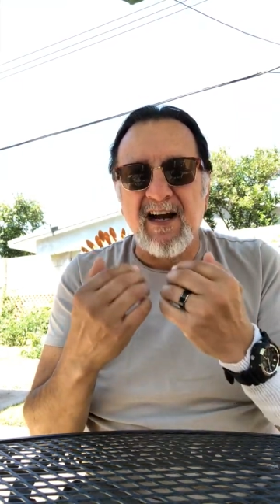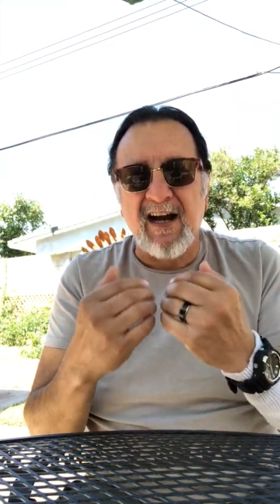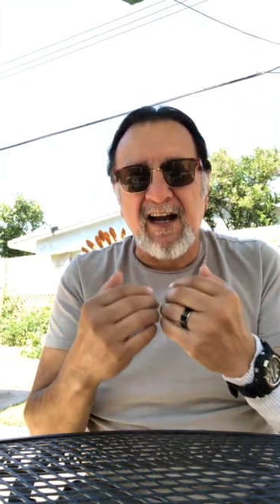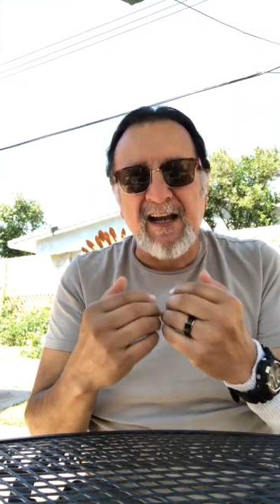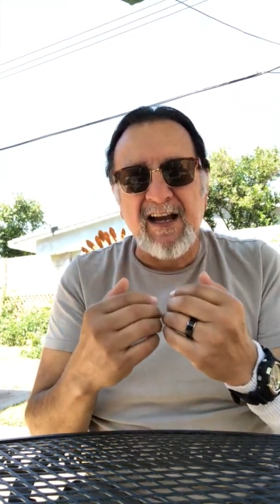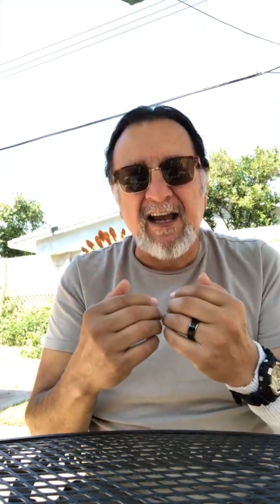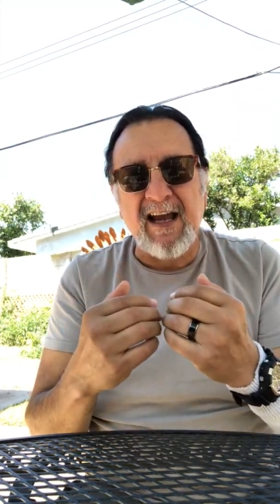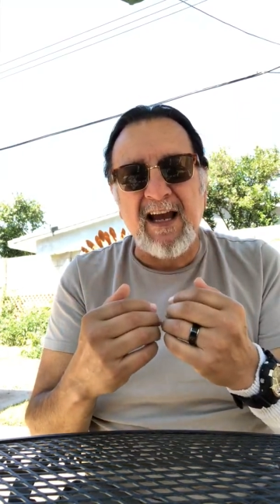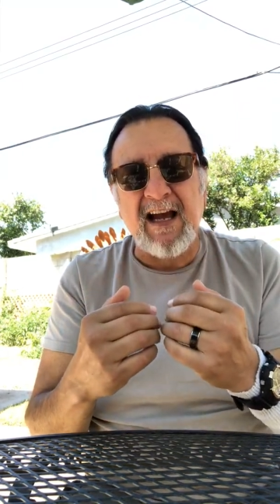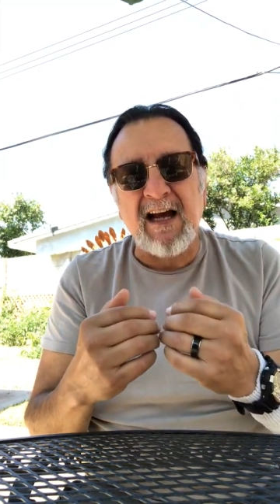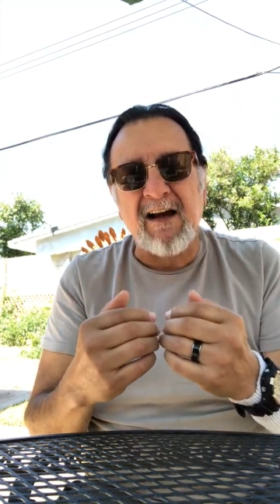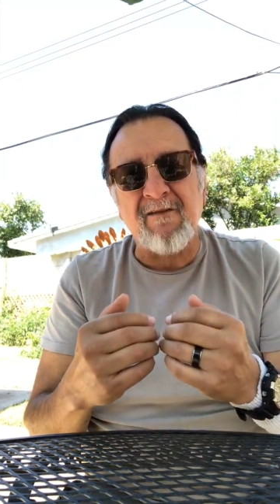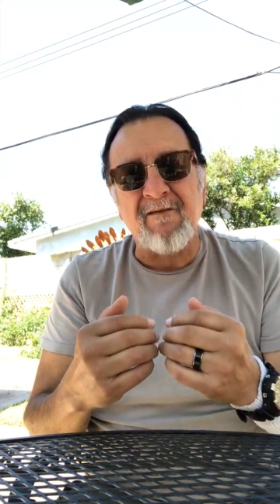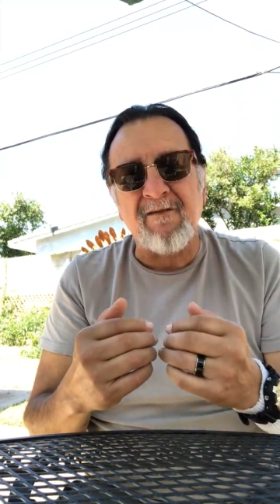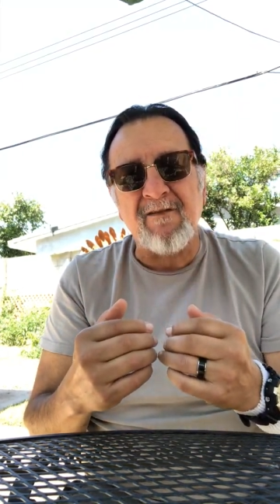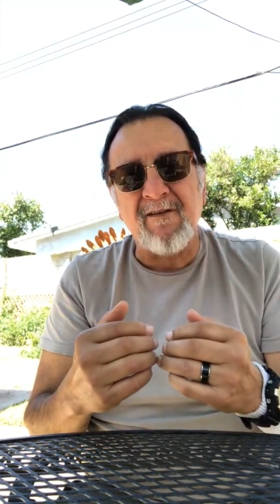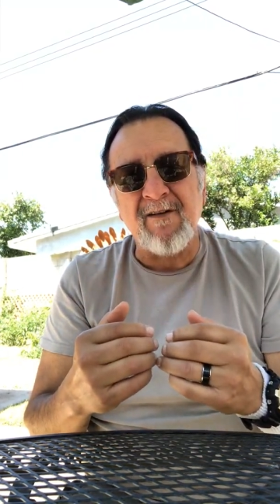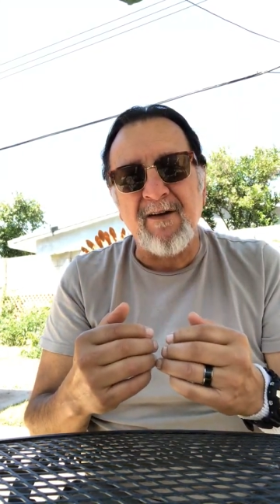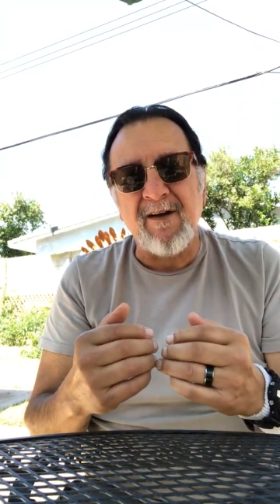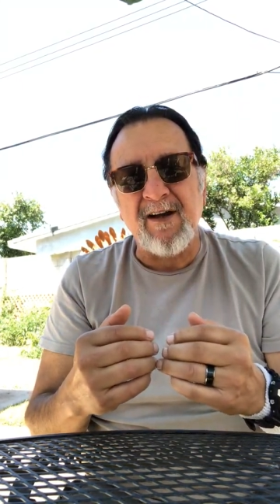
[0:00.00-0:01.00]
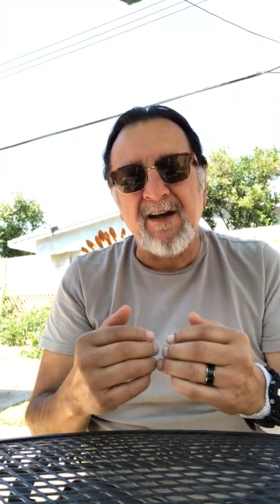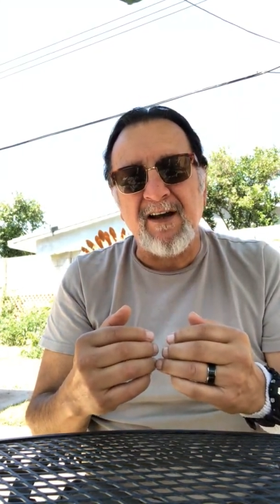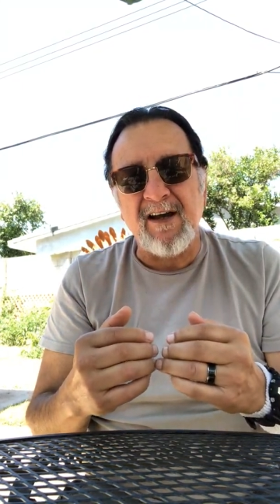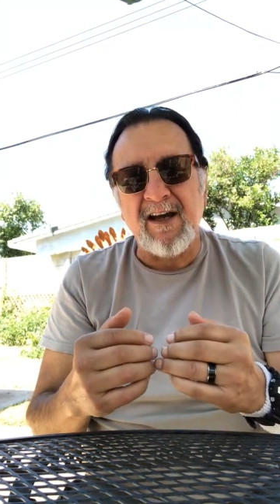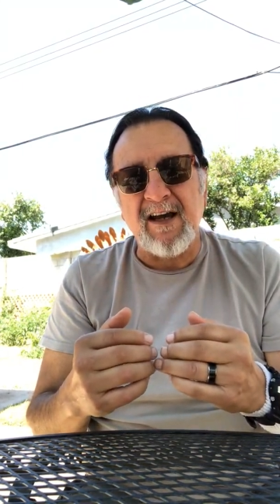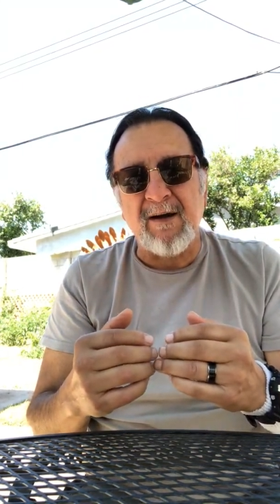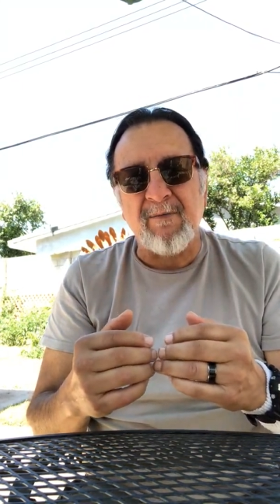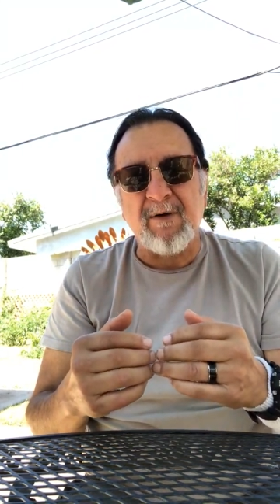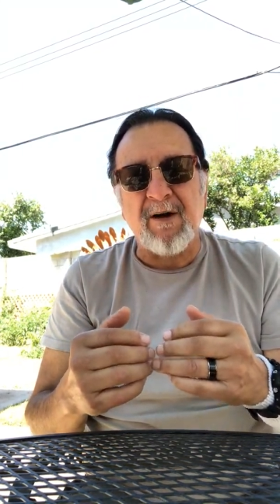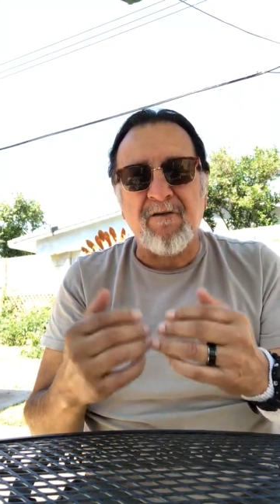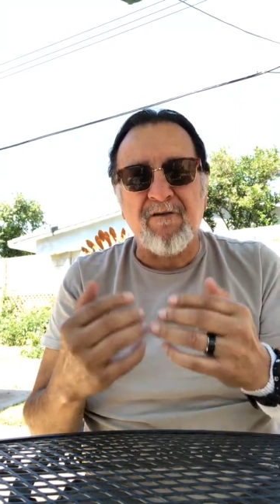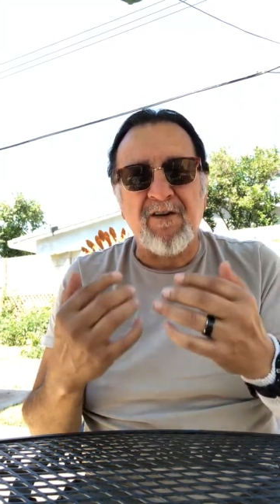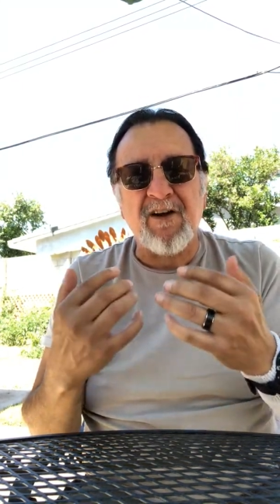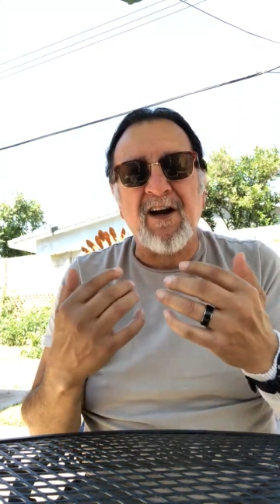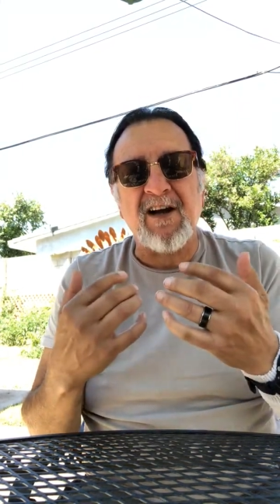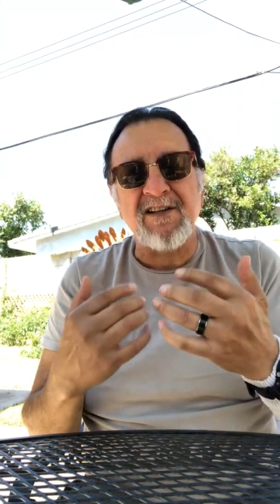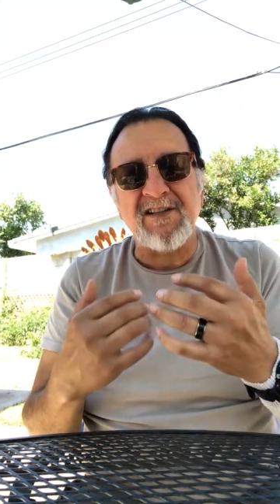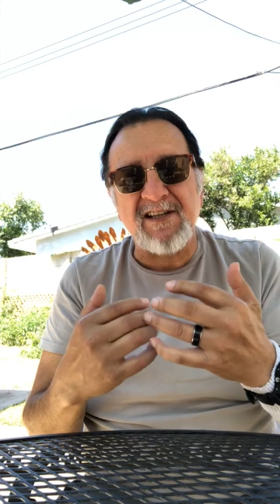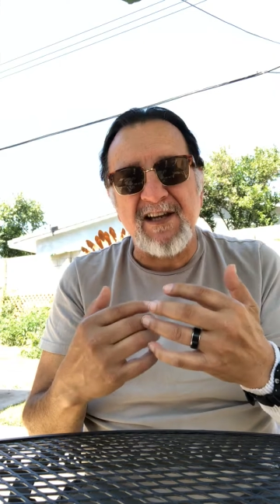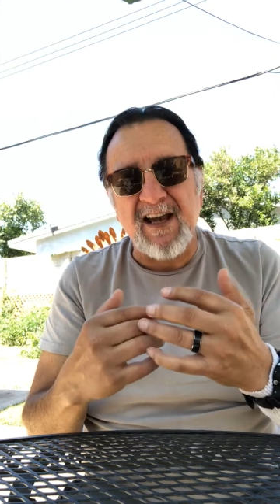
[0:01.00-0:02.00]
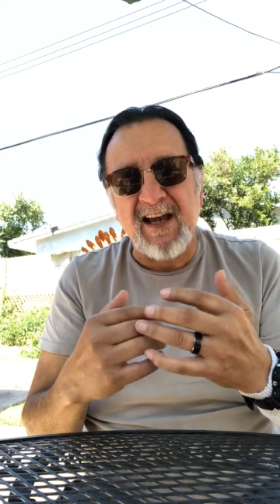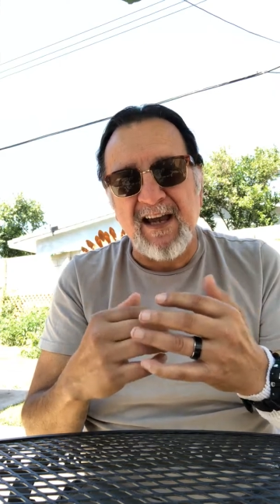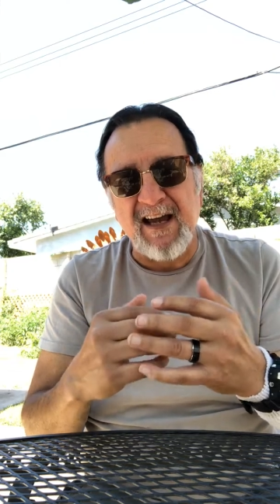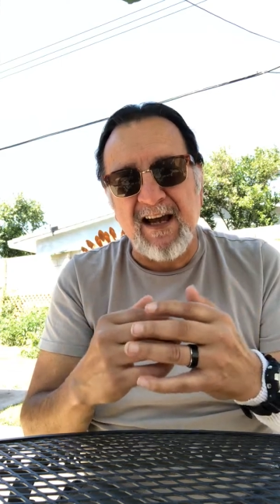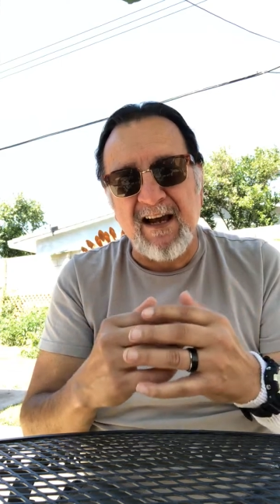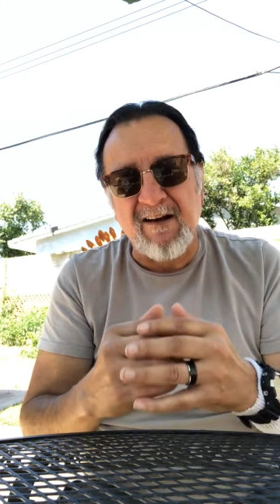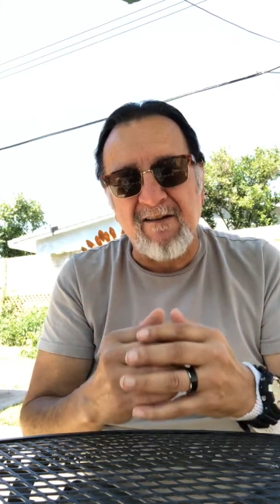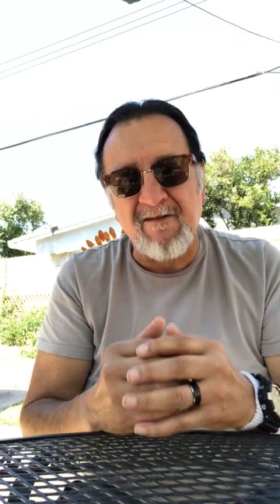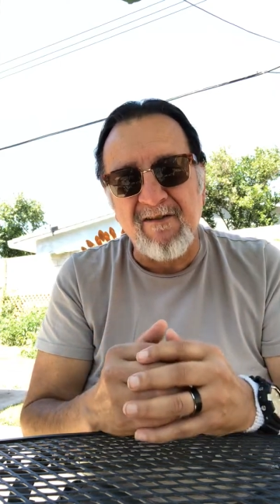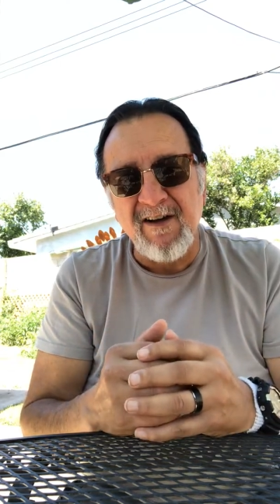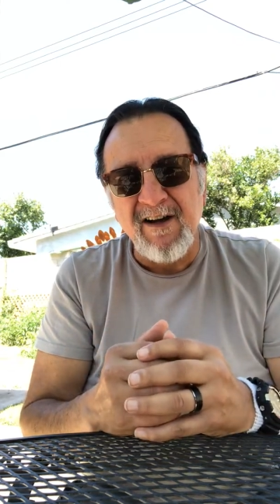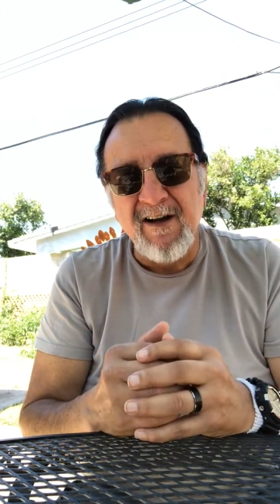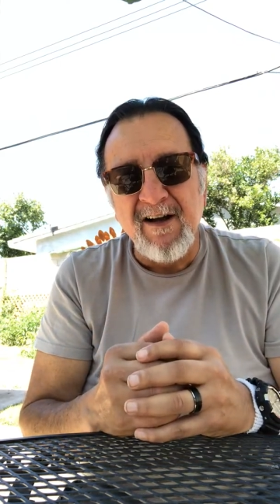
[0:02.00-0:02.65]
I have and my fiance have,